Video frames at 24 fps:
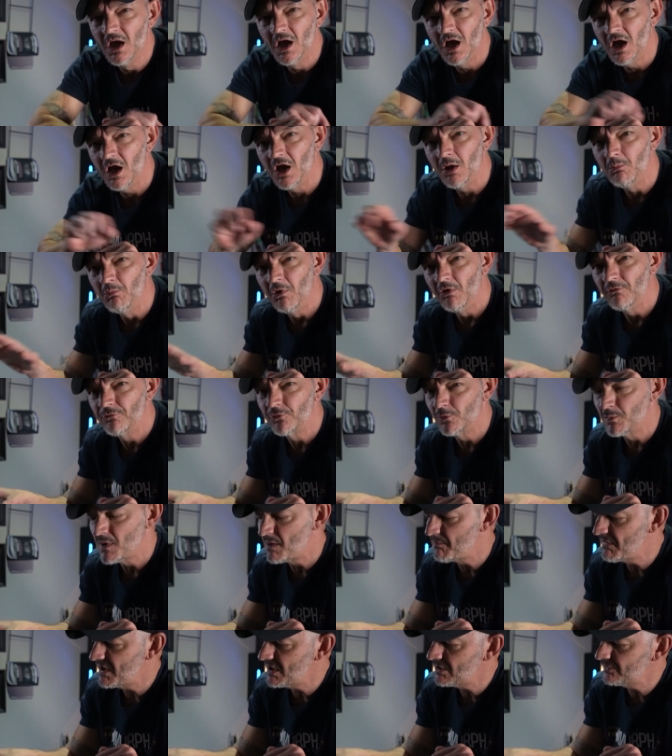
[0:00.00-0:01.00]
Um, for
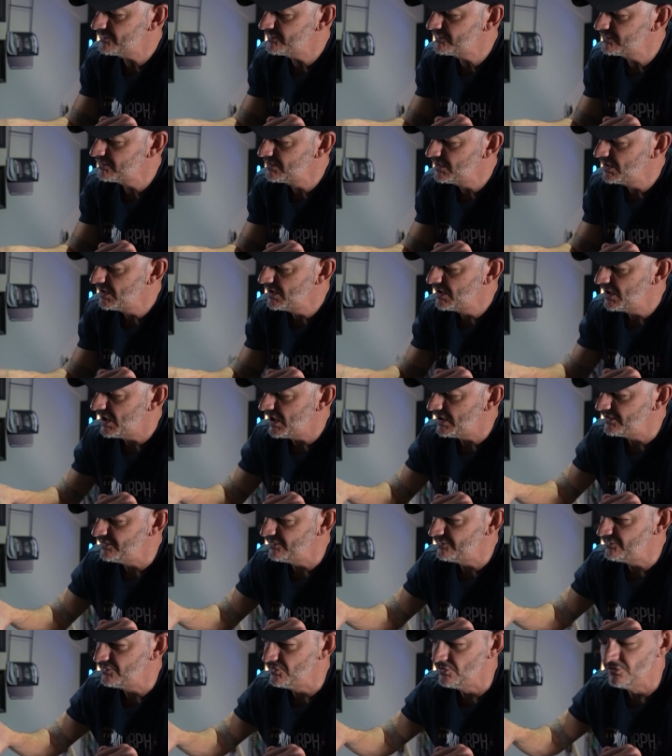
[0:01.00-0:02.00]
my mouse, I
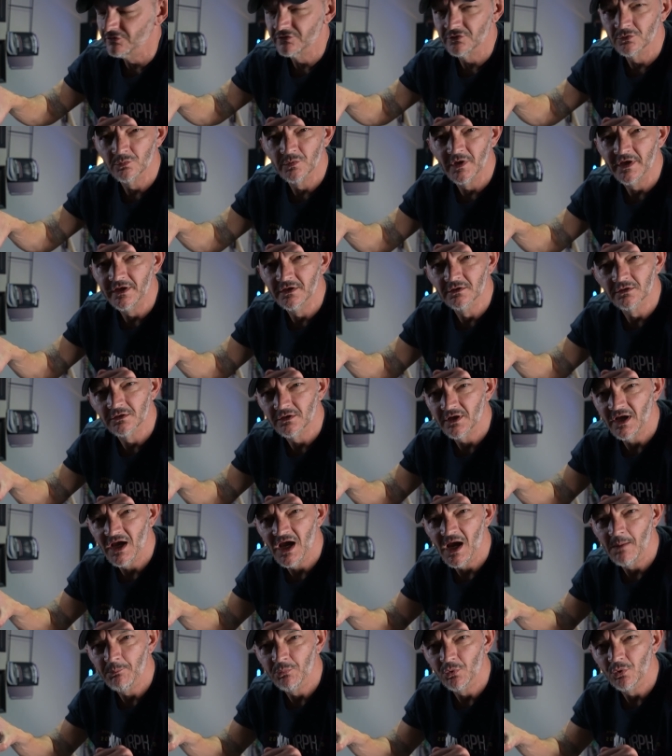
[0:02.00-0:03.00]
just use a regular
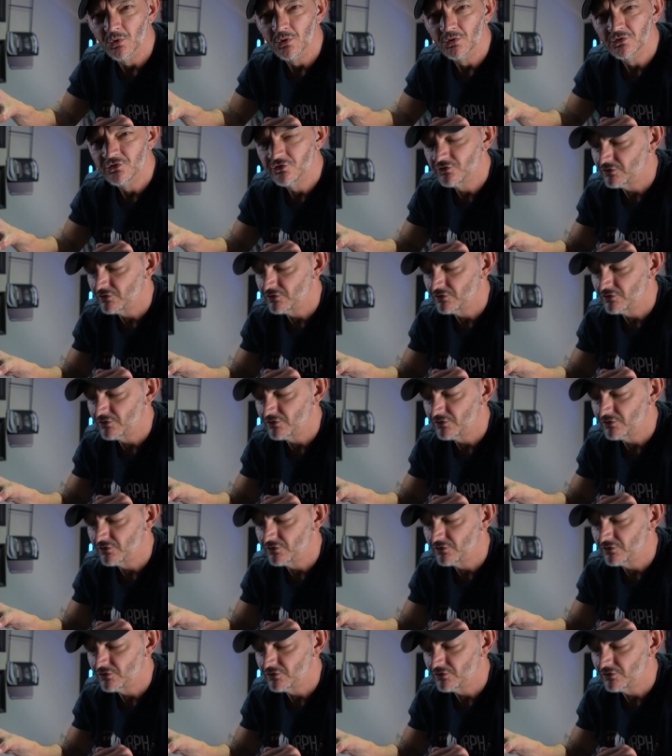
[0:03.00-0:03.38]
Apple